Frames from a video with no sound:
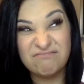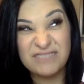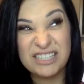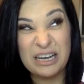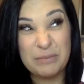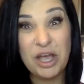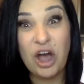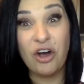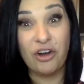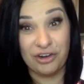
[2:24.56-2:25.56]
It's going to be
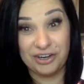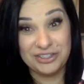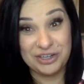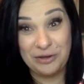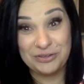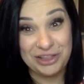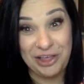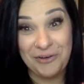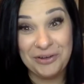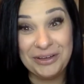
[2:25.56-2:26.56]
hard to go
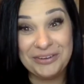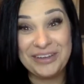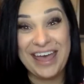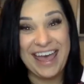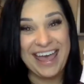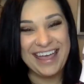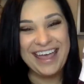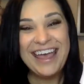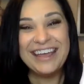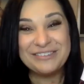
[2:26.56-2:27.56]
slow. Okay.
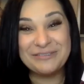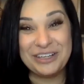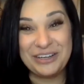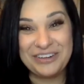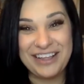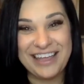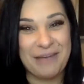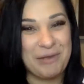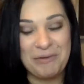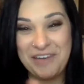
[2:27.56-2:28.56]
It's really, really
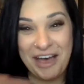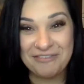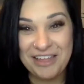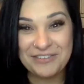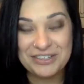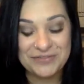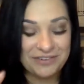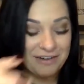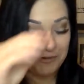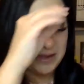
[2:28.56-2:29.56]
yummy. We've got flavors
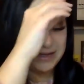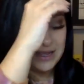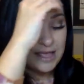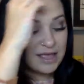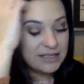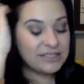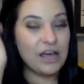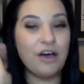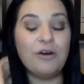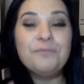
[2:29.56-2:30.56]
for everyone.
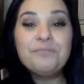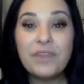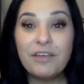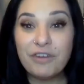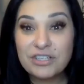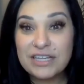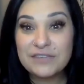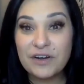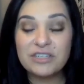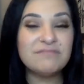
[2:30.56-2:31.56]
So, first things
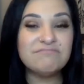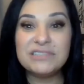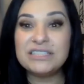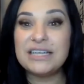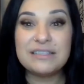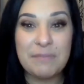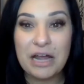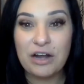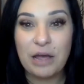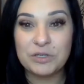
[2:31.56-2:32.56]
first, doesn't
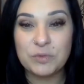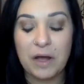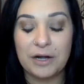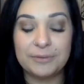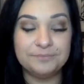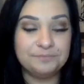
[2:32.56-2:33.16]
matter how much water.